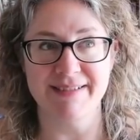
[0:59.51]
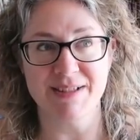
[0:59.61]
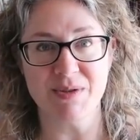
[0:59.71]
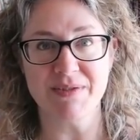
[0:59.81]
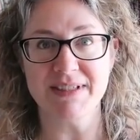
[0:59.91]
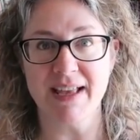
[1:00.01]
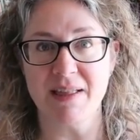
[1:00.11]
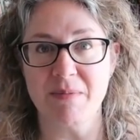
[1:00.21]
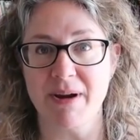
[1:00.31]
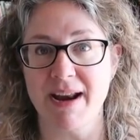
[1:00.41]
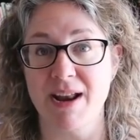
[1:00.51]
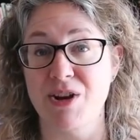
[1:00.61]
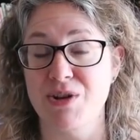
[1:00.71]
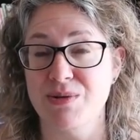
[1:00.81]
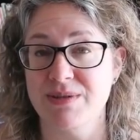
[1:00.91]
sort of celebrate a
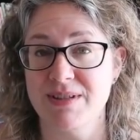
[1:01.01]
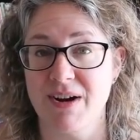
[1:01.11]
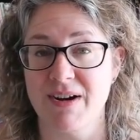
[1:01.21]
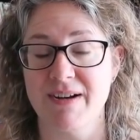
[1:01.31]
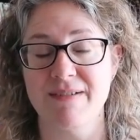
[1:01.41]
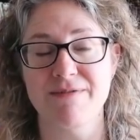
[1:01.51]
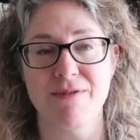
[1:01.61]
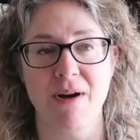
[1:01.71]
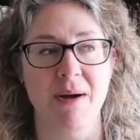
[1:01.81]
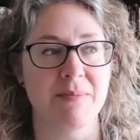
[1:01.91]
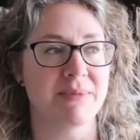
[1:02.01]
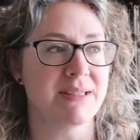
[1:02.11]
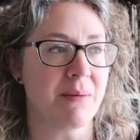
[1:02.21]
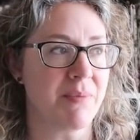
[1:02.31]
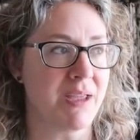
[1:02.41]
new start from
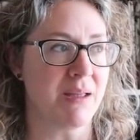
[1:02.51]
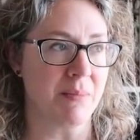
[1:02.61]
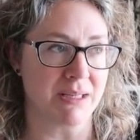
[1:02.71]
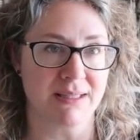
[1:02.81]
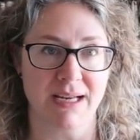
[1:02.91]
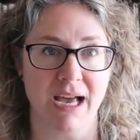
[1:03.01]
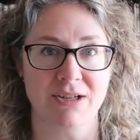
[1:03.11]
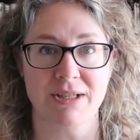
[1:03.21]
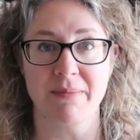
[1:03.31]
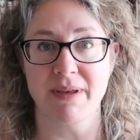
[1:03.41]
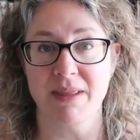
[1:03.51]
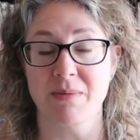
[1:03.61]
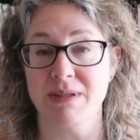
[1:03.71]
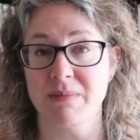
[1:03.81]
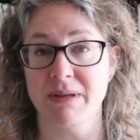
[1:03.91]
something in my stash, something that
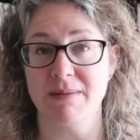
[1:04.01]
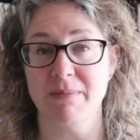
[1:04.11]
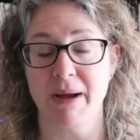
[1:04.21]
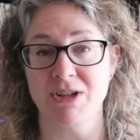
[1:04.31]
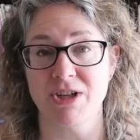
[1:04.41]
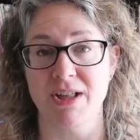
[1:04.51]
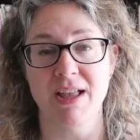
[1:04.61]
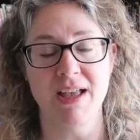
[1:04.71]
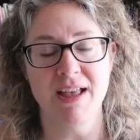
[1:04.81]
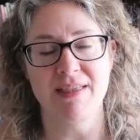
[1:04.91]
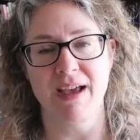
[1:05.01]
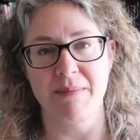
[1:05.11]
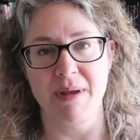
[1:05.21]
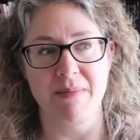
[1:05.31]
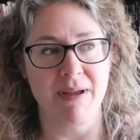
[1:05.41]
was a special that
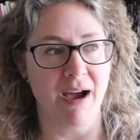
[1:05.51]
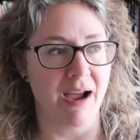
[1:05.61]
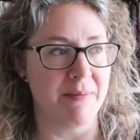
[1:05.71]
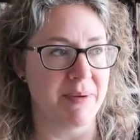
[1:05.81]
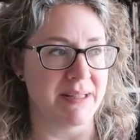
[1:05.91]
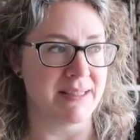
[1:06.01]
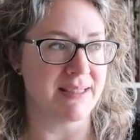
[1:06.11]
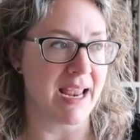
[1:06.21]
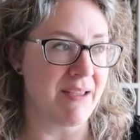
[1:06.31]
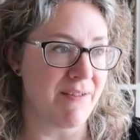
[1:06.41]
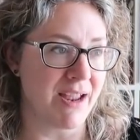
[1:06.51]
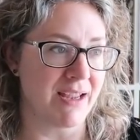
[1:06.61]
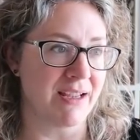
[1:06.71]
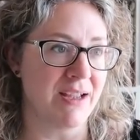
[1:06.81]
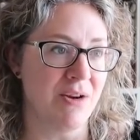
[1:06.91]
maybe I'd been
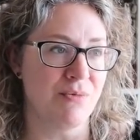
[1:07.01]
saving,